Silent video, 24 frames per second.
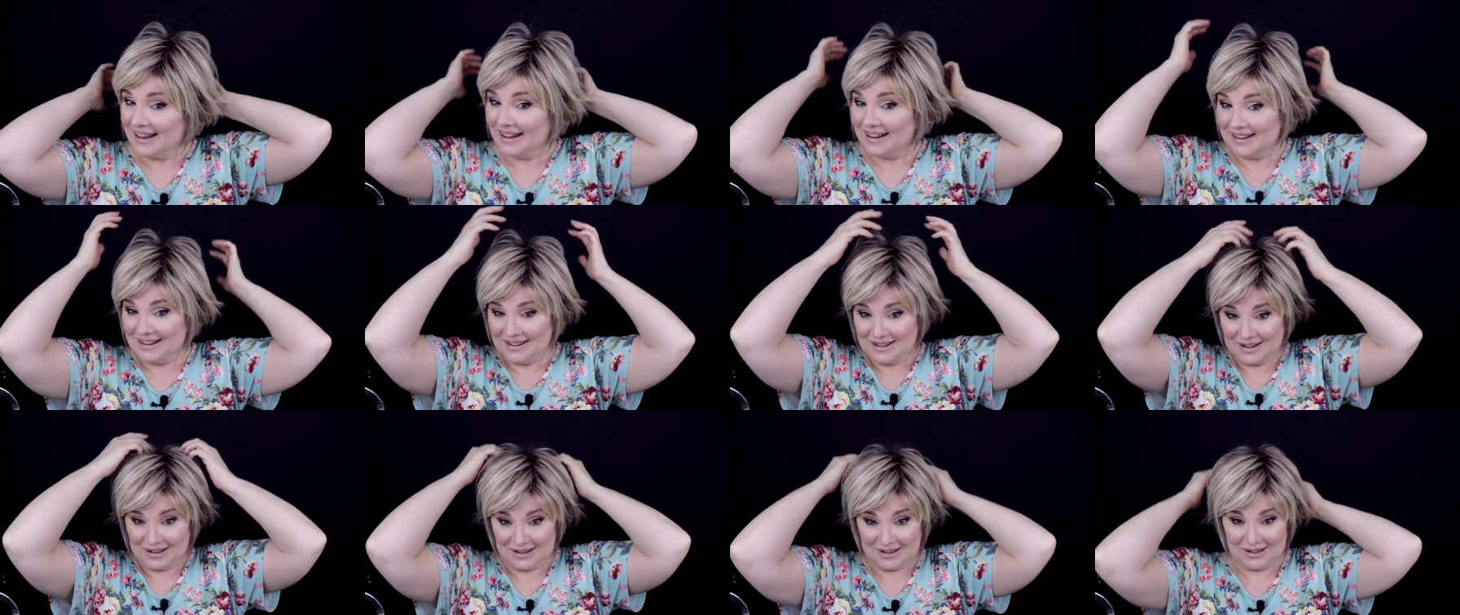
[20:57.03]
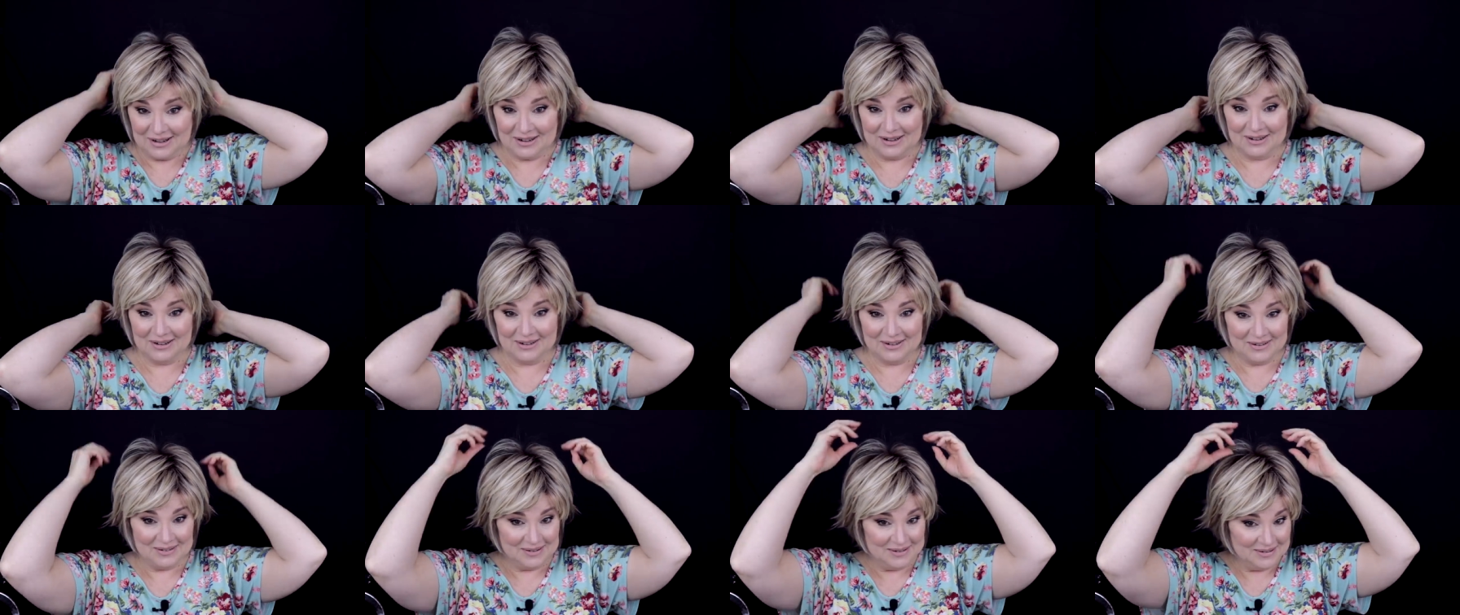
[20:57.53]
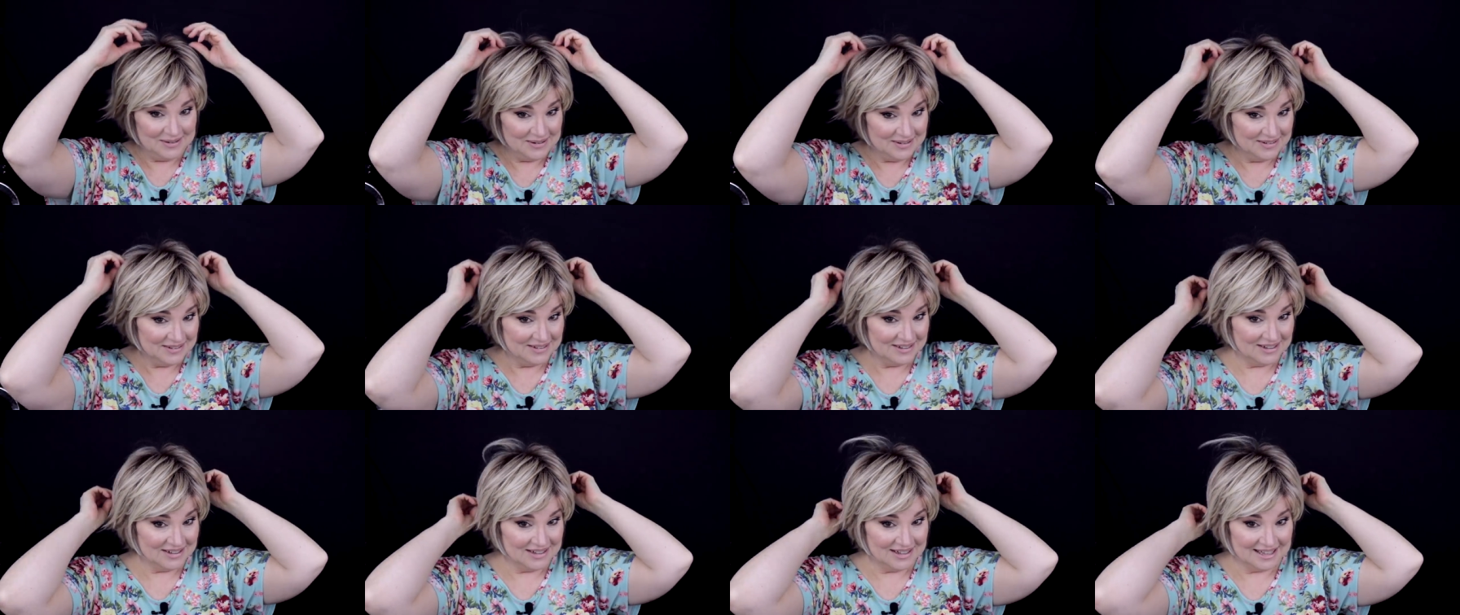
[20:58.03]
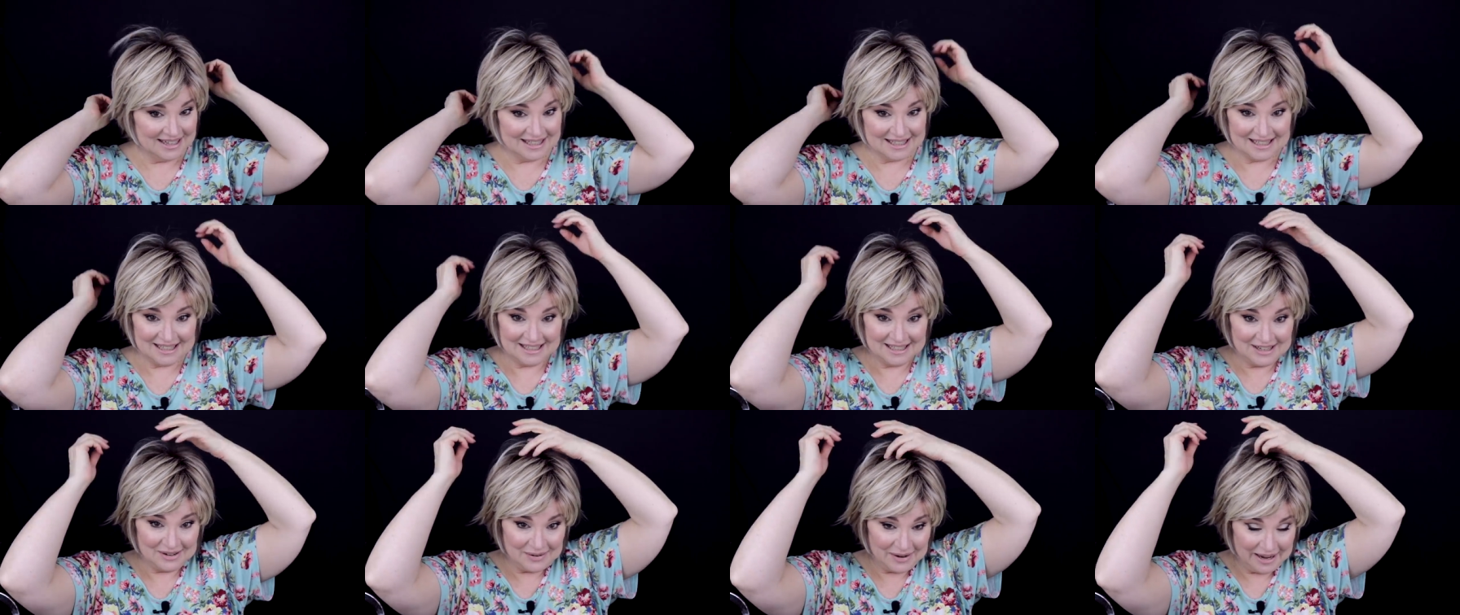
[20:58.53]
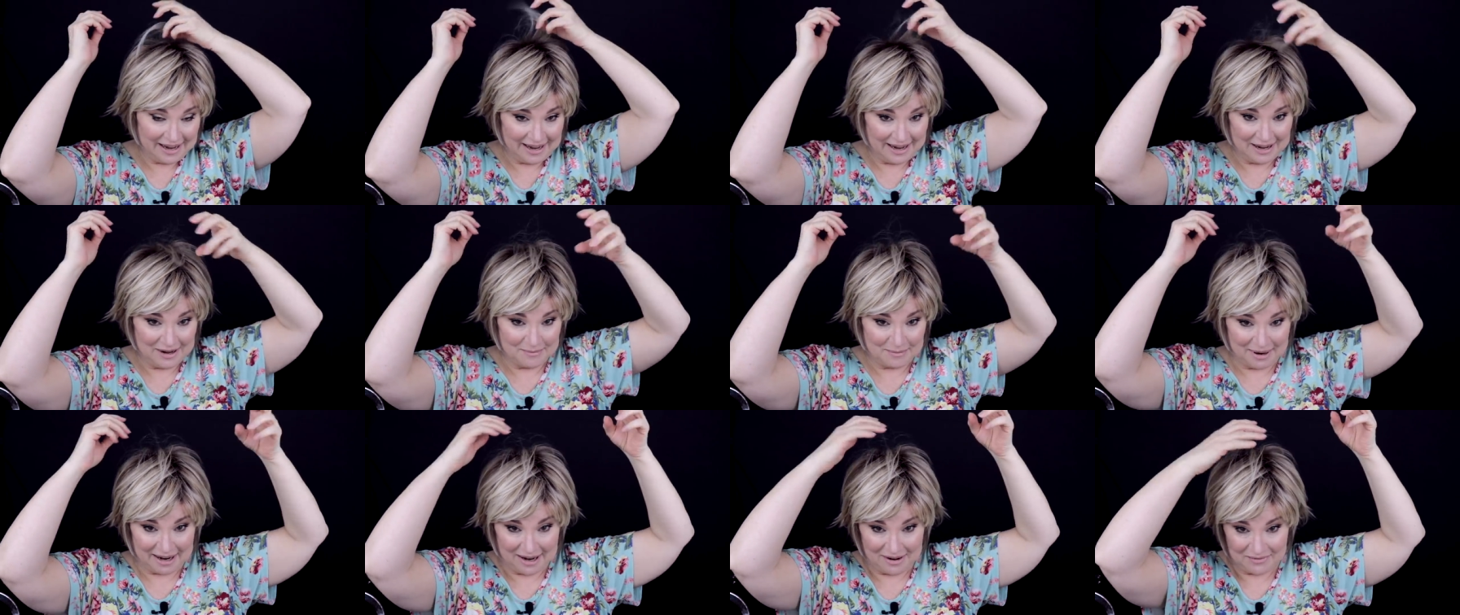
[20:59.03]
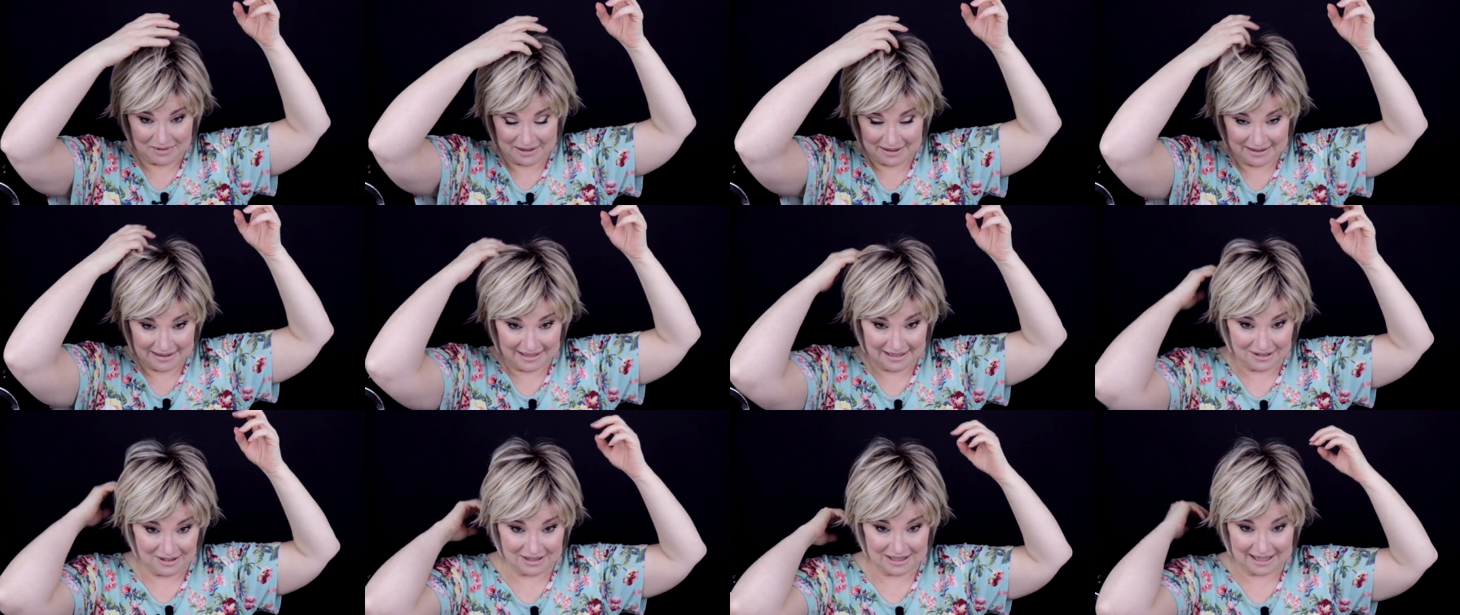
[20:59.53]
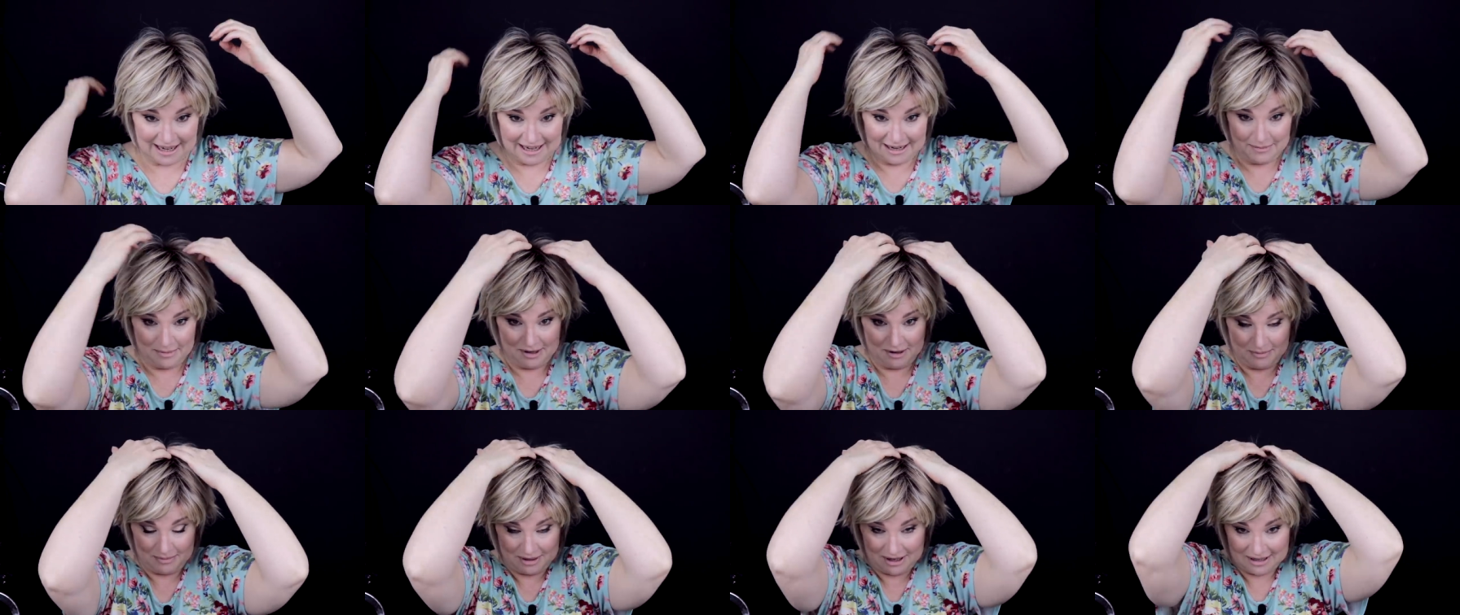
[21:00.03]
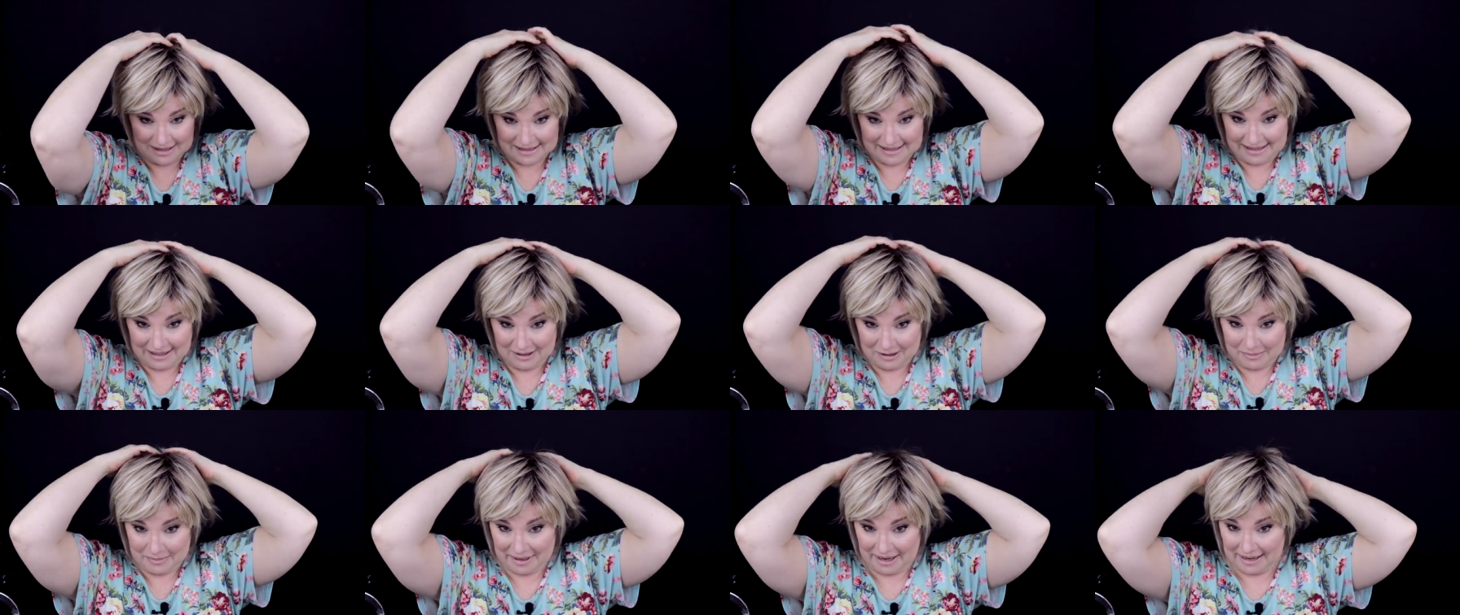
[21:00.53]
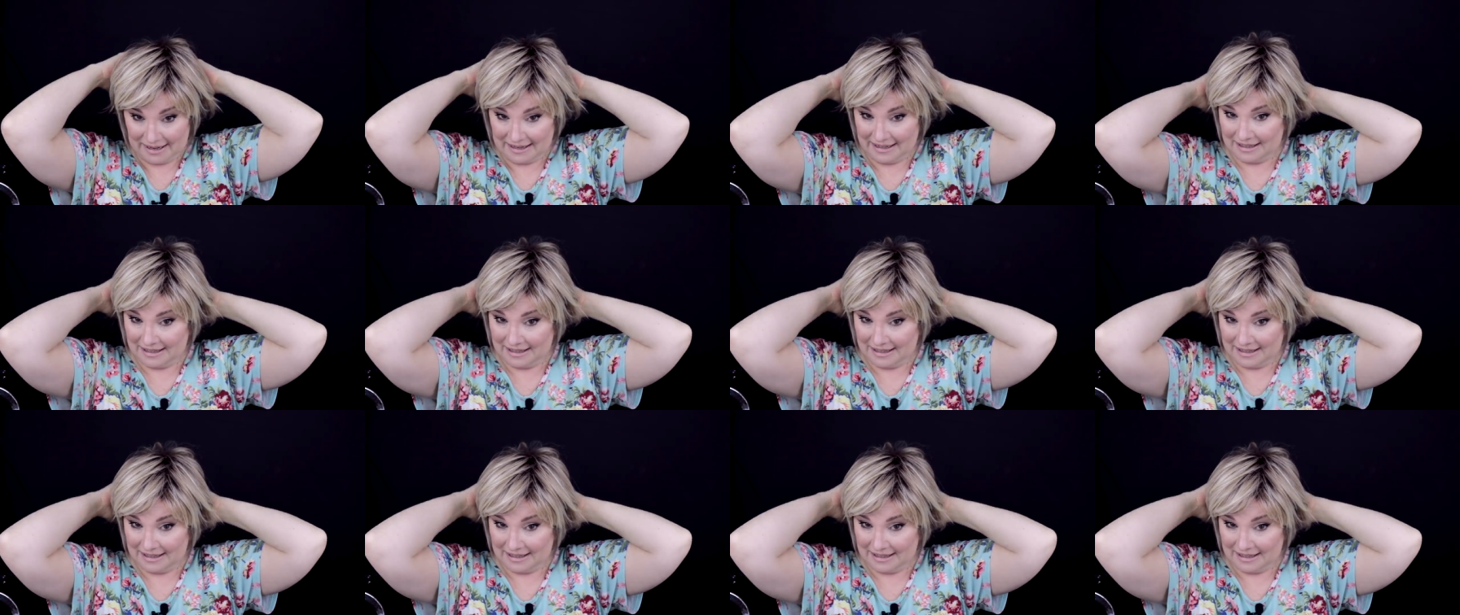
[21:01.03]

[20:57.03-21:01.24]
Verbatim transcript: Oh gosh. Okay, might have a little tiny bit of box hair back